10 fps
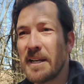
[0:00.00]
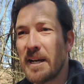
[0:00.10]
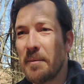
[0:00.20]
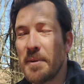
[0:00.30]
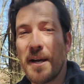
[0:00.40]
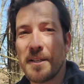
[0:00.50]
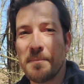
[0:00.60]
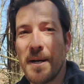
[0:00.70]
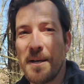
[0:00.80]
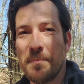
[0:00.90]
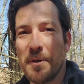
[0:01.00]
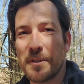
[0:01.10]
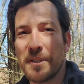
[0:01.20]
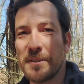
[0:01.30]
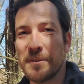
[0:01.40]
I'm not going to buy a
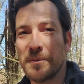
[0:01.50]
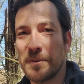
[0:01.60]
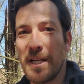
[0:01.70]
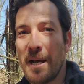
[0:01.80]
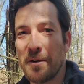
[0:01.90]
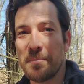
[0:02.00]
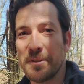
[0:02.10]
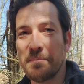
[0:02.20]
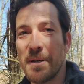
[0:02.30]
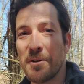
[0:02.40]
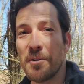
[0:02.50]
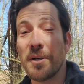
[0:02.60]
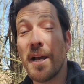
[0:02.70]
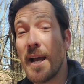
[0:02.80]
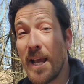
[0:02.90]
book on how to put the mirror on.
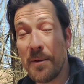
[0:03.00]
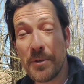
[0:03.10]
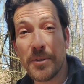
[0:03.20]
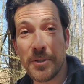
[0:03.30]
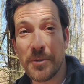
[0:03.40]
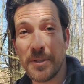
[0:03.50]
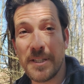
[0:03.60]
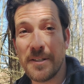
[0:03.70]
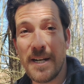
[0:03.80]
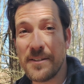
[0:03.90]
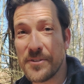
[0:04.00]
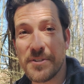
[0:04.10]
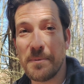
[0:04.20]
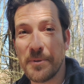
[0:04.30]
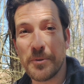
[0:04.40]
I am going to go on the internet, just
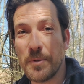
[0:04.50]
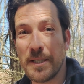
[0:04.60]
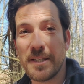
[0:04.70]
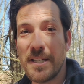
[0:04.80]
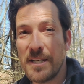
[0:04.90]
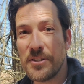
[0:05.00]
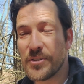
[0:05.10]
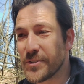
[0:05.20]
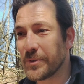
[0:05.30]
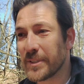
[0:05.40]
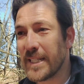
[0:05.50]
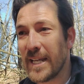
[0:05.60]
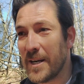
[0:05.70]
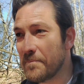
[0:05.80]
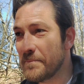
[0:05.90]
something quick, just to look that
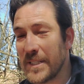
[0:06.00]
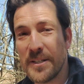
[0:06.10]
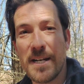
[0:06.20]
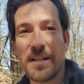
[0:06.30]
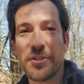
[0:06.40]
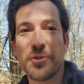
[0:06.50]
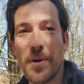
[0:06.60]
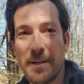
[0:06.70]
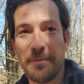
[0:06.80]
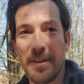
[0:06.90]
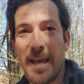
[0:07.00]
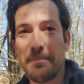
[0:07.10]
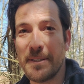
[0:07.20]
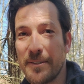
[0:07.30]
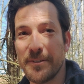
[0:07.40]
up. The internet is great for that
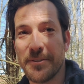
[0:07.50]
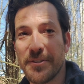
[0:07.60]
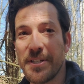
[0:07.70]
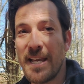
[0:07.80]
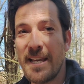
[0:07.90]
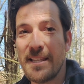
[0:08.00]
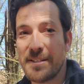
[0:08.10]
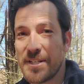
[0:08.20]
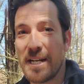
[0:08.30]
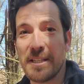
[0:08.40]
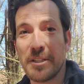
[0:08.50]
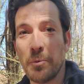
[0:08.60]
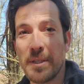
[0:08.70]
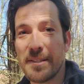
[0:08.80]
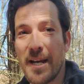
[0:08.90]
because that's kind of like a
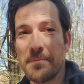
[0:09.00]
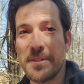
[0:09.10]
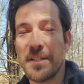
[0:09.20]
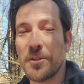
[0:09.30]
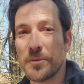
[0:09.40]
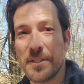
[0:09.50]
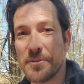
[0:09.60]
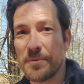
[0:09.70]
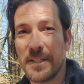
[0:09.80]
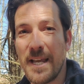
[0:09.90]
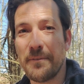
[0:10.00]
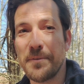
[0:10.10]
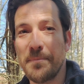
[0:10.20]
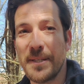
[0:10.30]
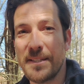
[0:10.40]
one-time deal. It doesn't really have to
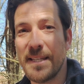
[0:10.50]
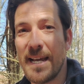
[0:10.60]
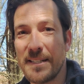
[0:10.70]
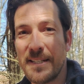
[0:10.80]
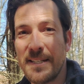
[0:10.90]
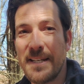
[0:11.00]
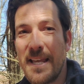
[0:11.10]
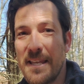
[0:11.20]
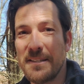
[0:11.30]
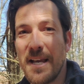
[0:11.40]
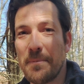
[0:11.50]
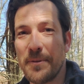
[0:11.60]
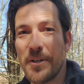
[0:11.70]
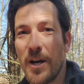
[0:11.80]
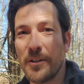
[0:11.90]
be that in-depth of
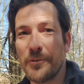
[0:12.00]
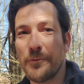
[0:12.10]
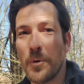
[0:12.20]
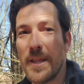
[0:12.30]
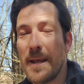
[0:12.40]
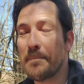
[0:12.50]
knowledge for that.